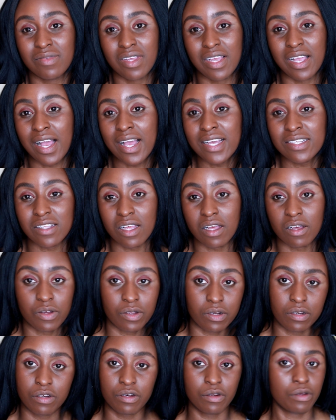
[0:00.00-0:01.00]
guys aren't
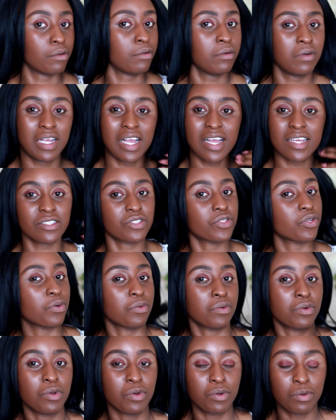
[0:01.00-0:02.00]
gonna know. Guys
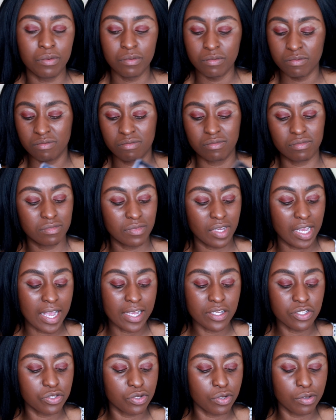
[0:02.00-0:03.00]
don't know.
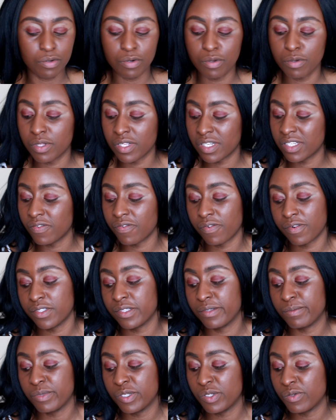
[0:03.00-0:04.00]
Guys don't know the
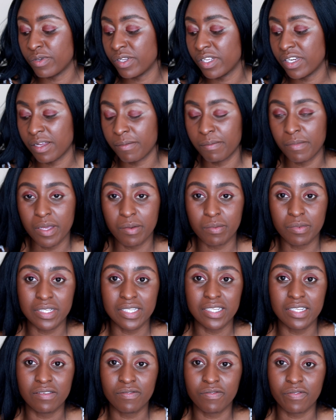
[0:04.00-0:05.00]
difference between a
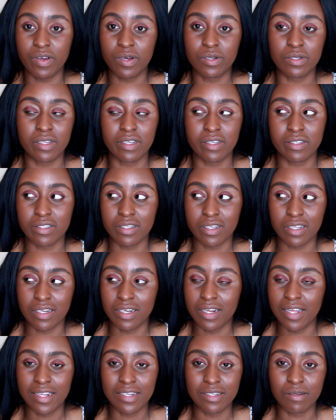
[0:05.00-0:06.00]
Maybelline foundation
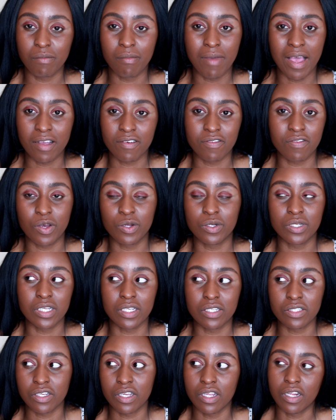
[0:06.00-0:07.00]
and a MAC
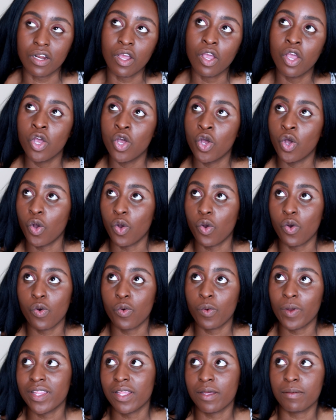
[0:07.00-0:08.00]
foundation, or
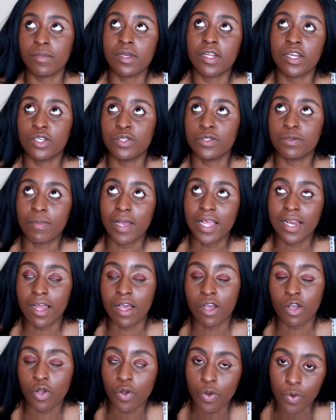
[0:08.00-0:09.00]
whether I'm gonna use my
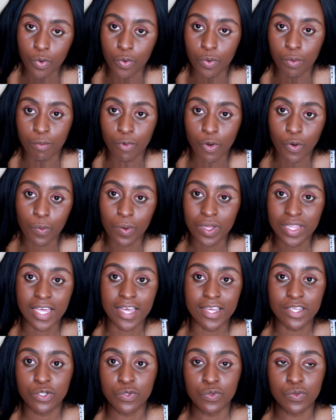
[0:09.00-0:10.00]
Lancome or whether
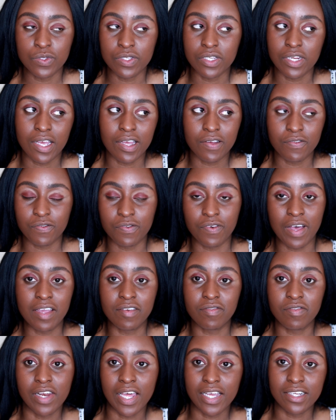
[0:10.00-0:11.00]
I used a
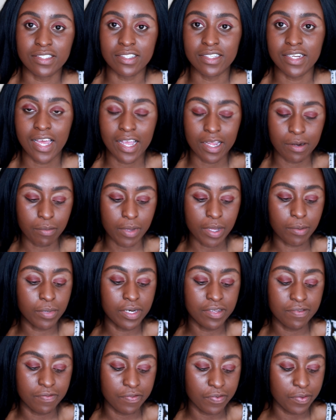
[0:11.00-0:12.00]
$5.99
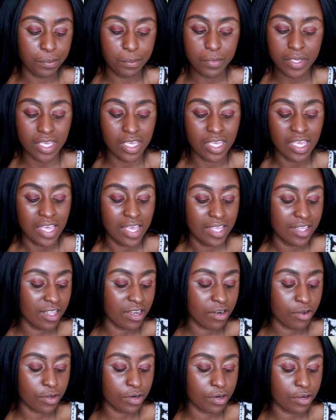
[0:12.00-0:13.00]
Maybelline Fit Me. They're
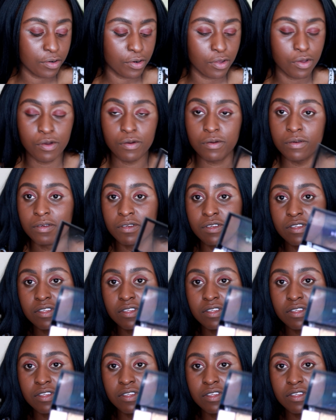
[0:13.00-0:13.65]
not gonna know.